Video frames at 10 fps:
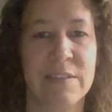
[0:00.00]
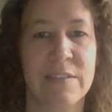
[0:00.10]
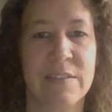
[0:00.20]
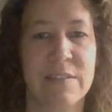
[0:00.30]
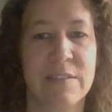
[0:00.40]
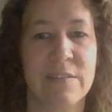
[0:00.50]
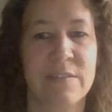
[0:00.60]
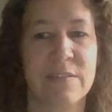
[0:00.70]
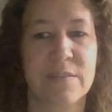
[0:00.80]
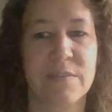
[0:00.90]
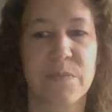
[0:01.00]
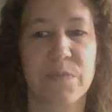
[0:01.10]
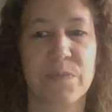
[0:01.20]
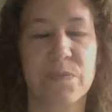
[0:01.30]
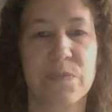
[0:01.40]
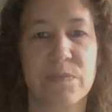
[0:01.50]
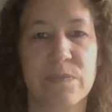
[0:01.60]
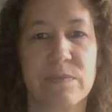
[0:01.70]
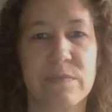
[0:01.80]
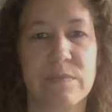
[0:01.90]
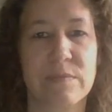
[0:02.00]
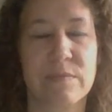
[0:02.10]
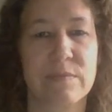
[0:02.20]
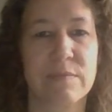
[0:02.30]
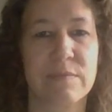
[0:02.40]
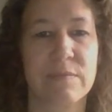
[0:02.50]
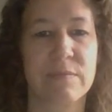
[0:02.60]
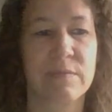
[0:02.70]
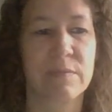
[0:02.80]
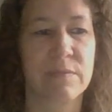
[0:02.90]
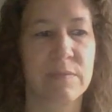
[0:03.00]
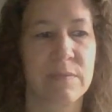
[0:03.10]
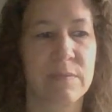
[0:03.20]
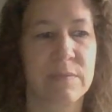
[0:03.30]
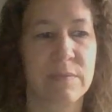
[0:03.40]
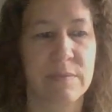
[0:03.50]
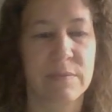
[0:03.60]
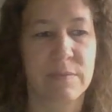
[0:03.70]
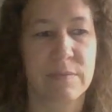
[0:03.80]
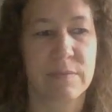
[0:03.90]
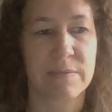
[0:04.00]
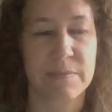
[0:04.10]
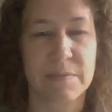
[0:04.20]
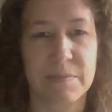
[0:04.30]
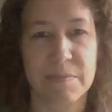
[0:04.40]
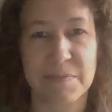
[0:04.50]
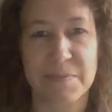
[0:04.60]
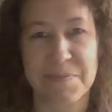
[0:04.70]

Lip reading: Nobody speaks.